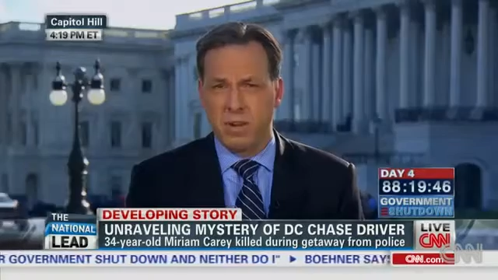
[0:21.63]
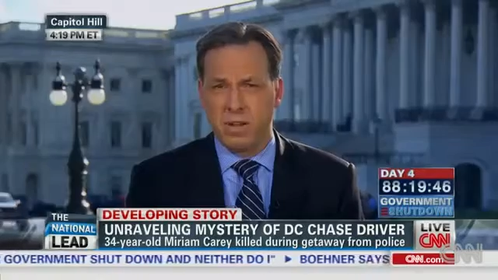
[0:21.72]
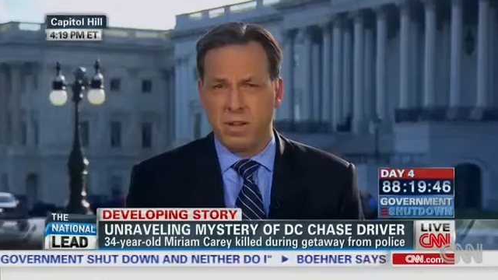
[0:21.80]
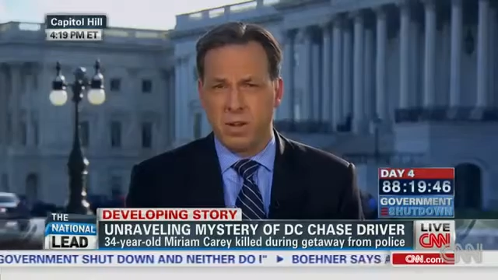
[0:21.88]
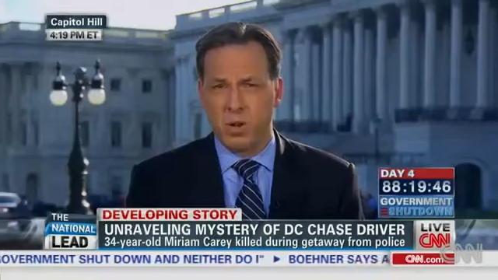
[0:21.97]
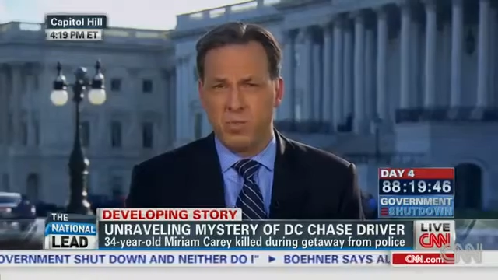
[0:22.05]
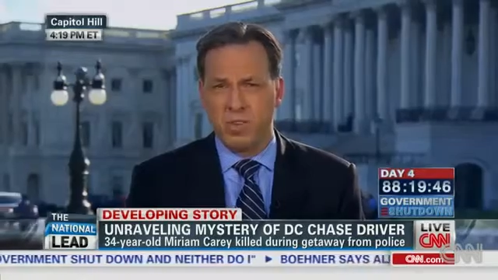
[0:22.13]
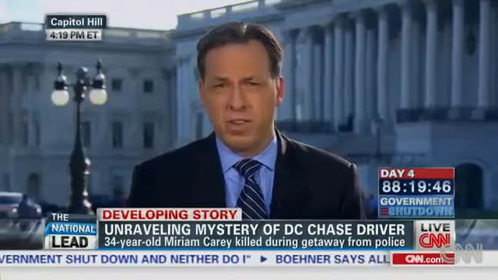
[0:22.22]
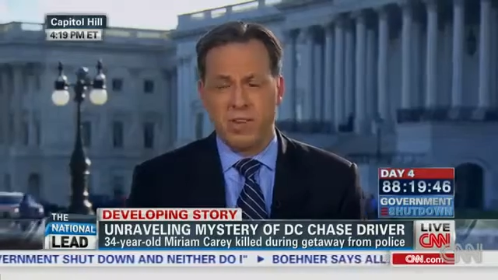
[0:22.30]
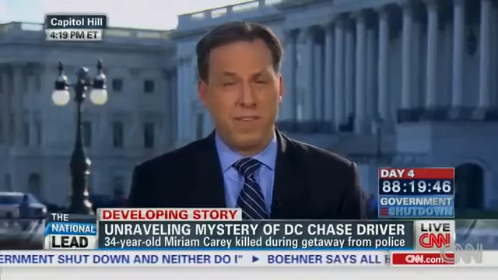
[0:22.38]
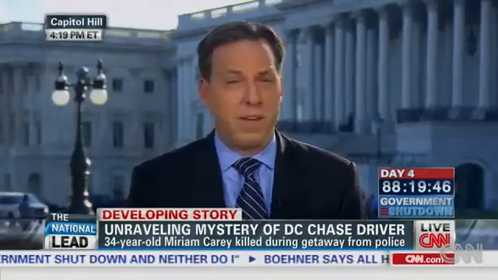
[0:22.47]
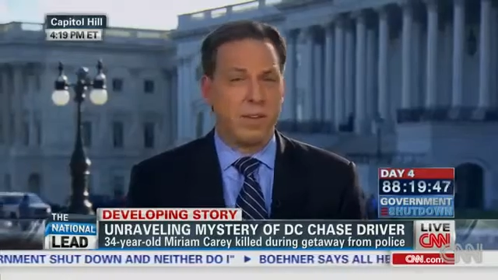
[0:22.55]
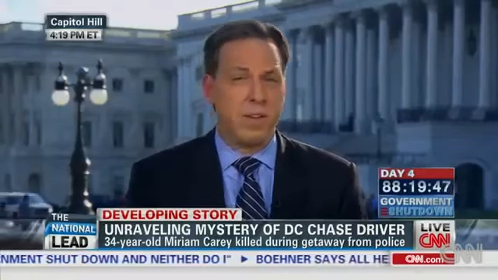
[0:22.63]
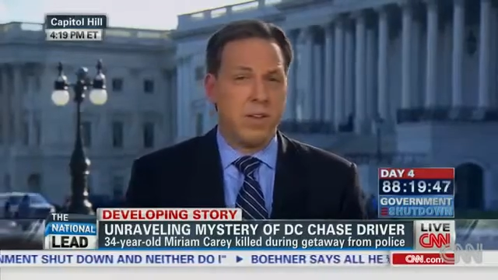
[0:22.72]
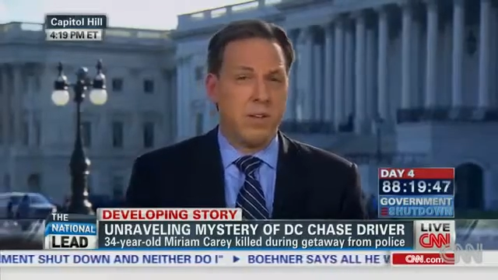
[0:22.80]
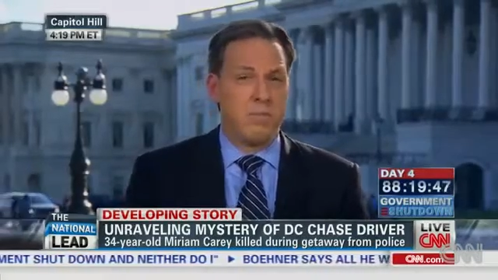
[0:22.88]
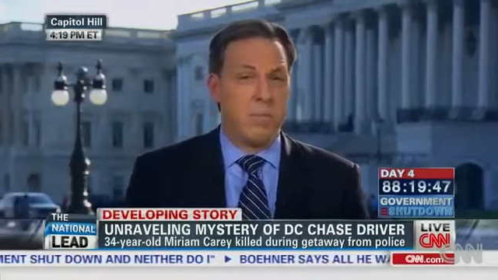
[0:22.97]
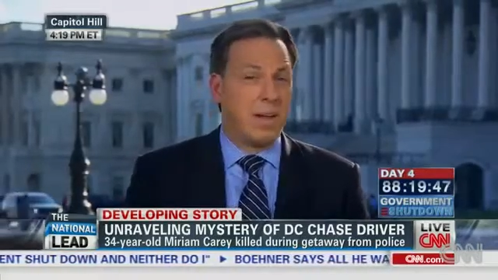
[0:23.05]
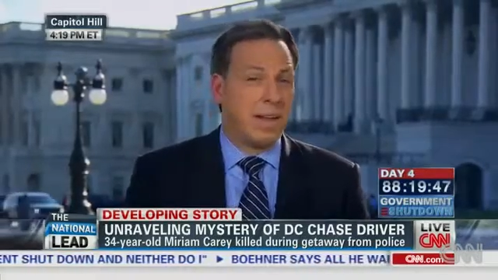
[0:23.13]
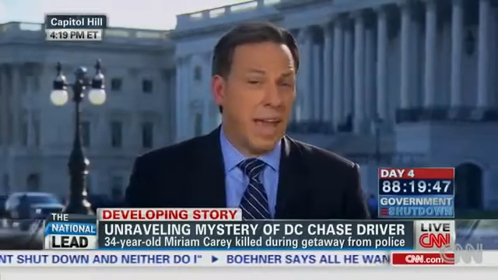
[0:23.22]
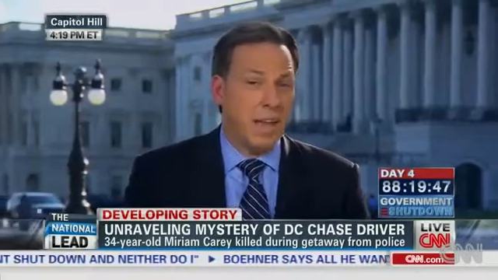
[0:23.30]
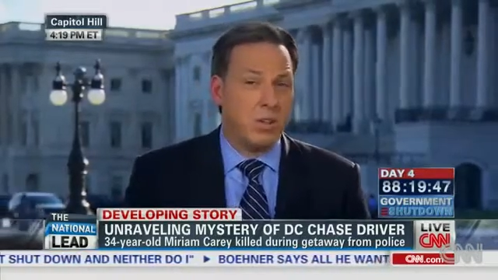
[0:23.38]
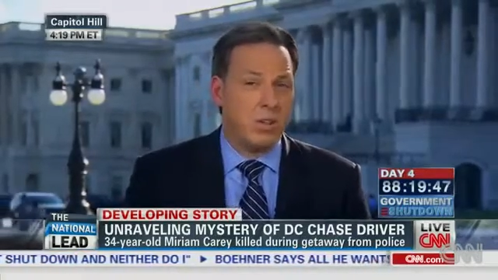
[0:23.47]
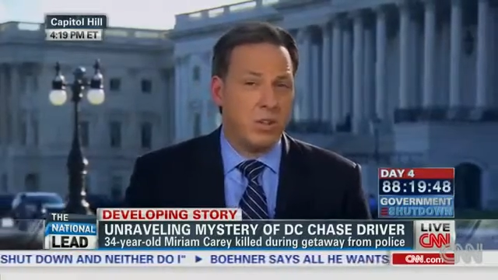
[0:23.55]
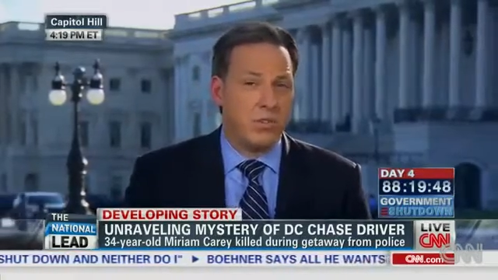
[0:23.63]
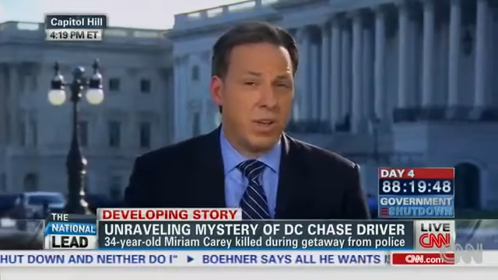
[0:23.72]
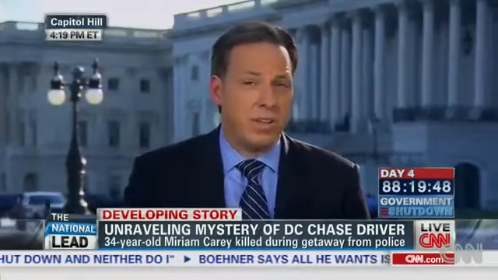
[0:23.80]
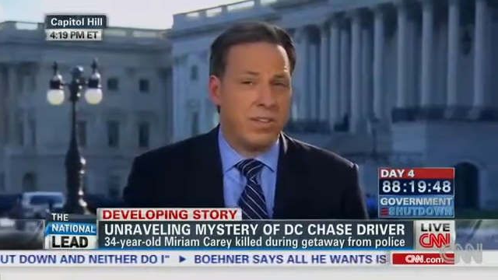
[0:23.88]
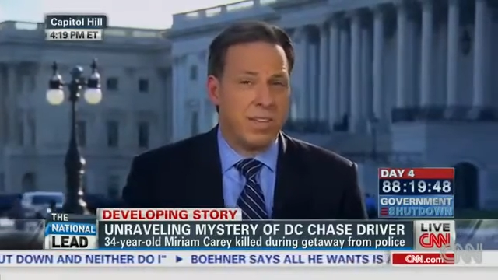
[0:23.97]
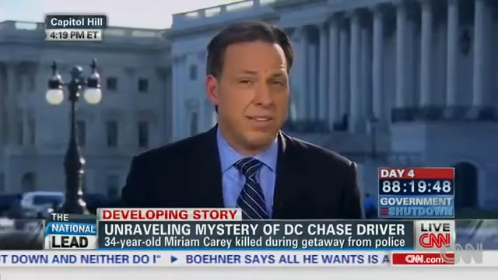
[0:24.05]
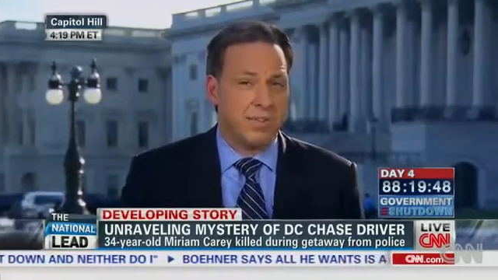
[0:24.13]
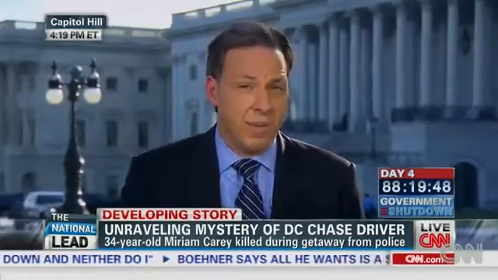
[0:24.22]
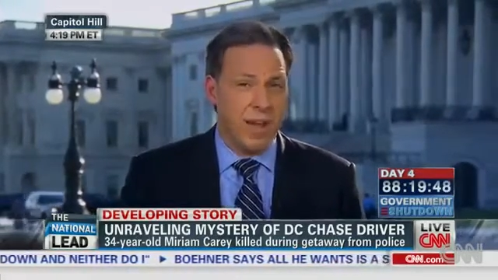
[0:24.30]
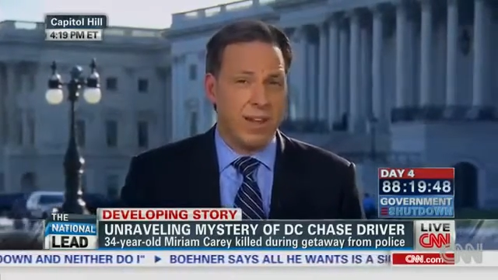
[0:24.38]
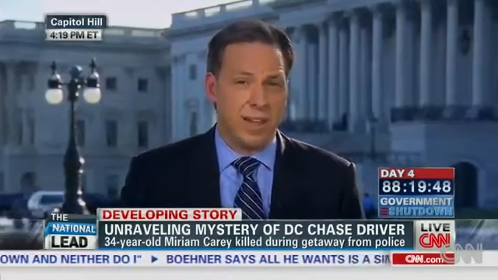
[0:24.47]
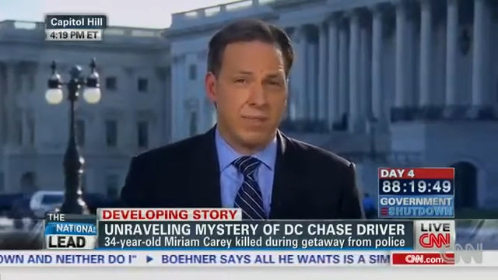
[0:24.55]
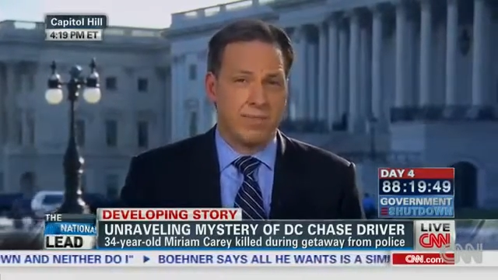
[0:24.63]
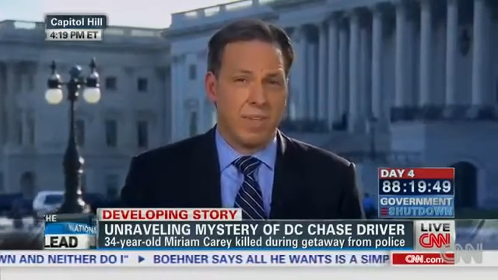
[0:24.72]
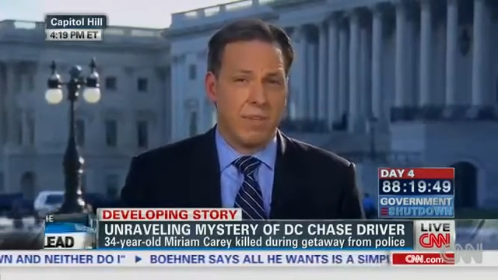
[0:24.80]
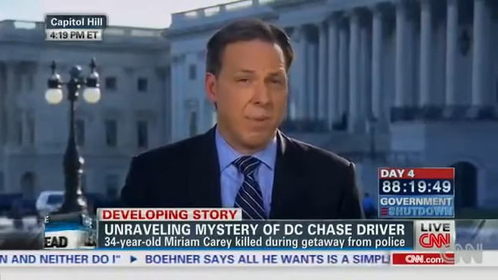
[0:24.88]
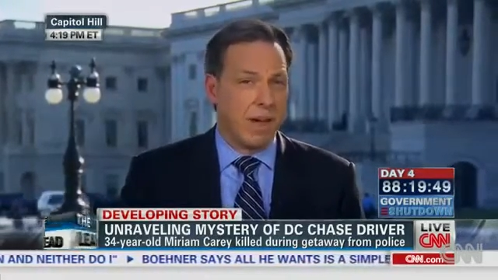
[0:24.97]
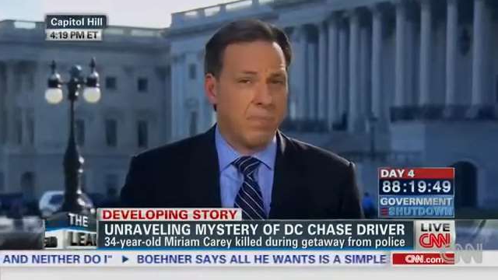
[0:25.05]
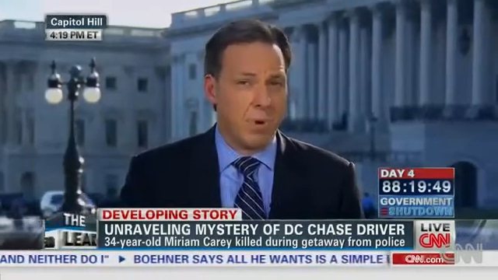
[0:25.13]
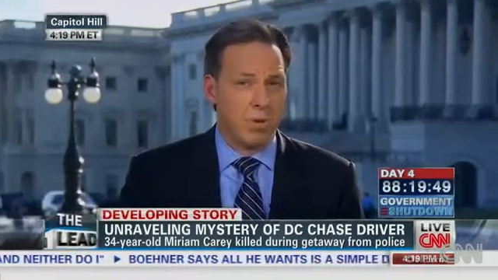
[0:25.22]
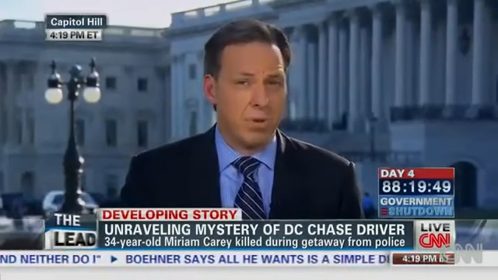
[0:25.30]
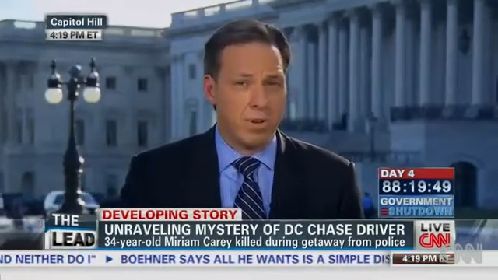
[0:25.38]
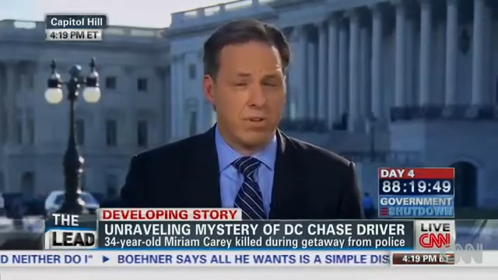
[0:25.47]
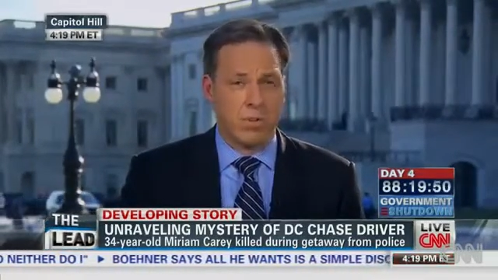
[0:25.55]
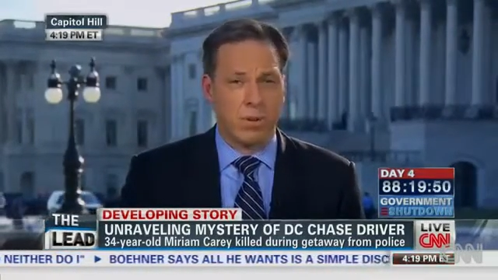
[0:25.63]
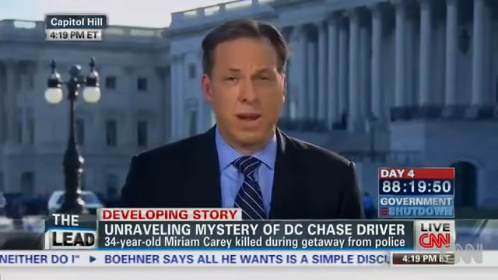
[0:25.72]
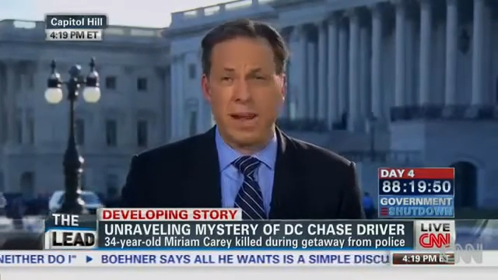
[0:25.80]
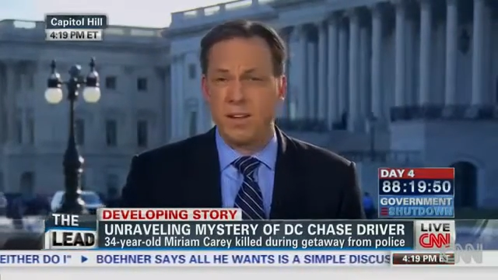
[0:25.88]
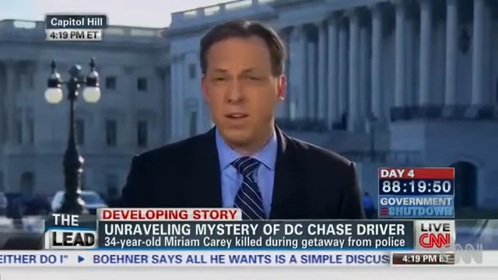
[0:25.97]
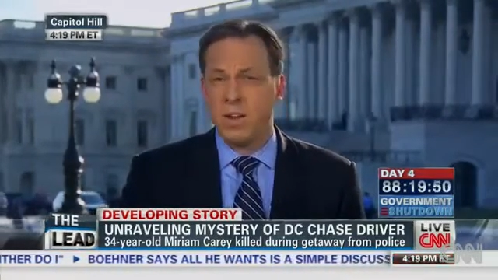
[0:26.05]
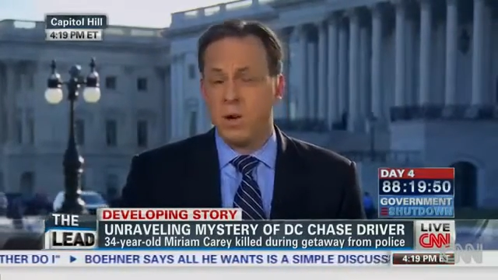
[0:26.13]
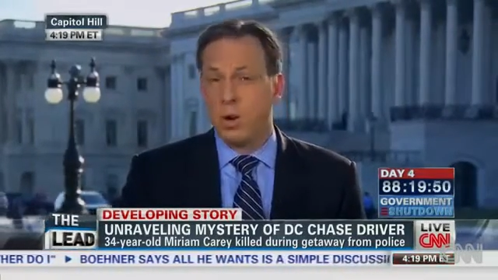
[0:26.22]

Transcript: Connecticut home say they found medication to treat schizophrenia and bipolar disorder, and